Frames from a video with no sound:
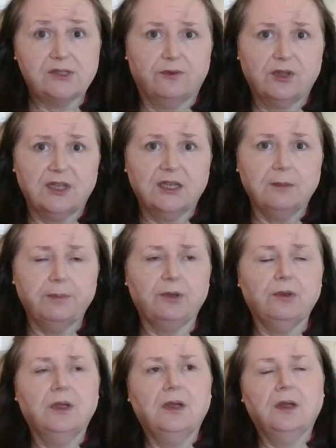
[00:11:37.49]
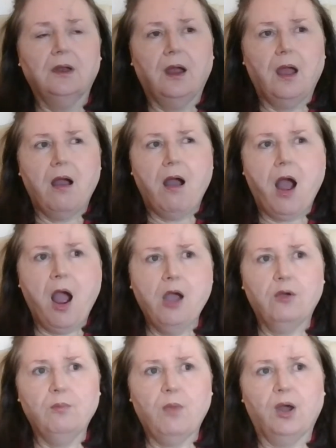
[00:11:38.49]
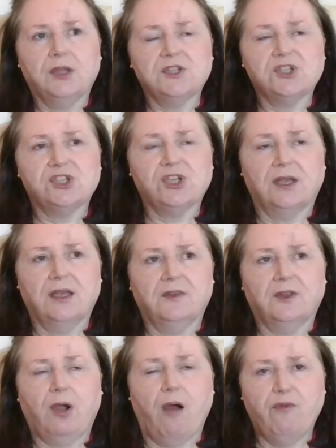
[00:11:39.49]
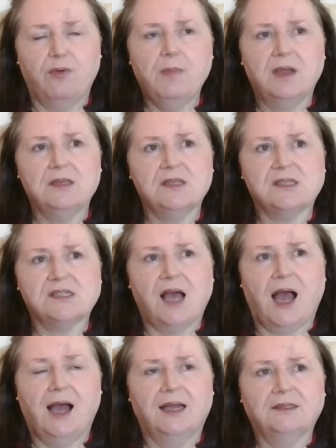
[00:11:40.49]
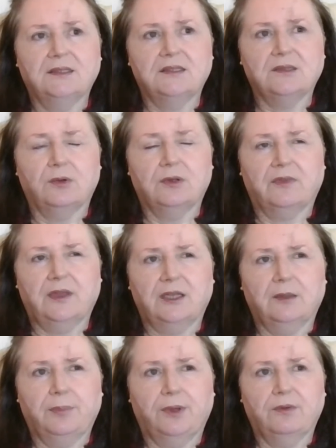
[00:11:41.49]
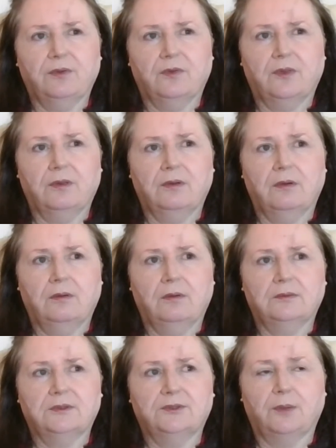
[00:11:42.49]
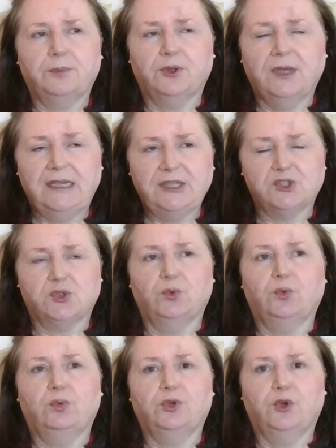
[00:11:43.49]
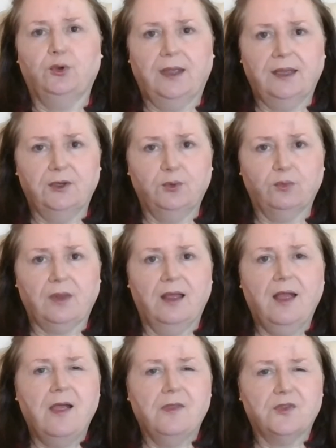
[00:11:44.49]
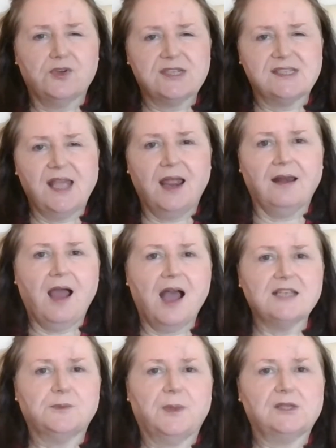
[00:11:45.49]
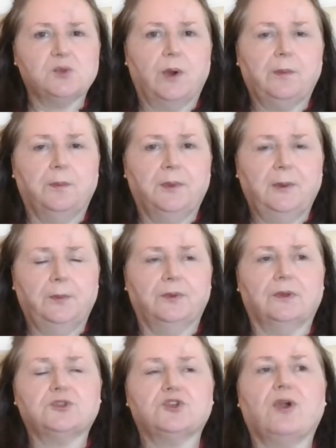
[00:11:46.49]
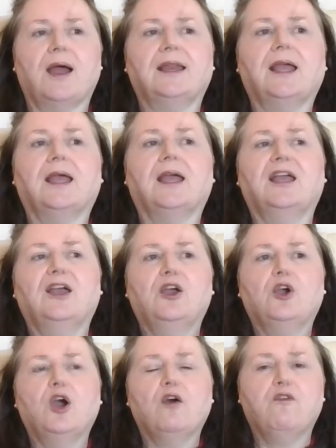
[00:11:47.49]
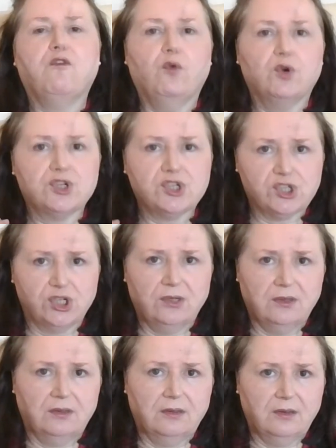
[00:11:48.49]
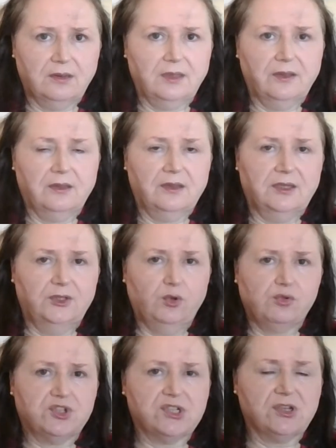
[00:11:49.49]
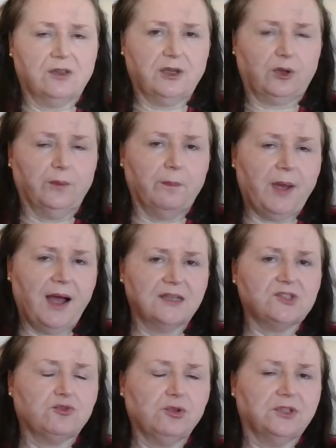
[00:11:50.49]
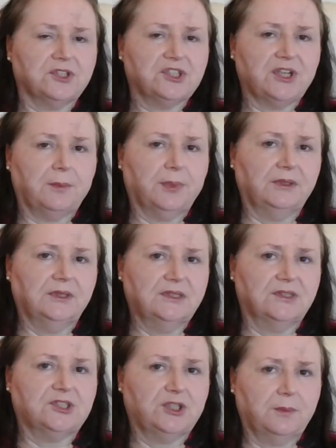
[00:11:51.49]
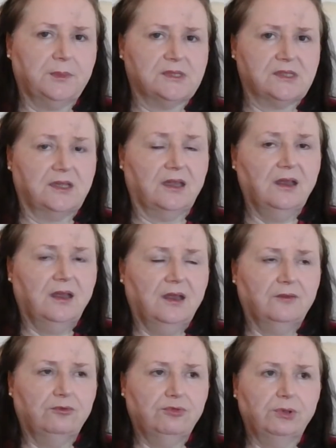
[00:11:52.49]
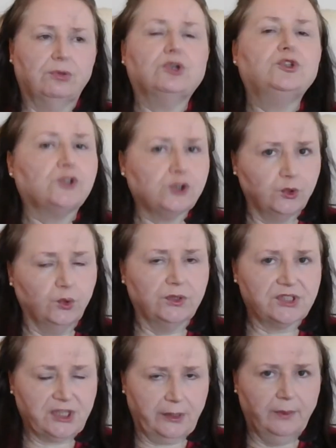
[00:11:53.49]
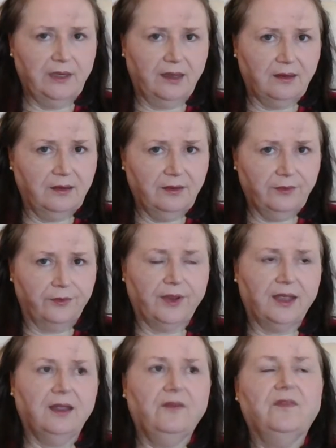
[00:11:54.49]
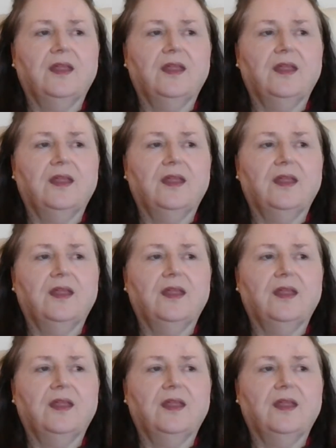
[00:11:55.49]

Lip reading: So if you think about how much the governments and think about the WHO, UN and all that, there's certain aspects where people are trying to force, not just, they're going past rulership and leadership, it's the real controllers coming in, right?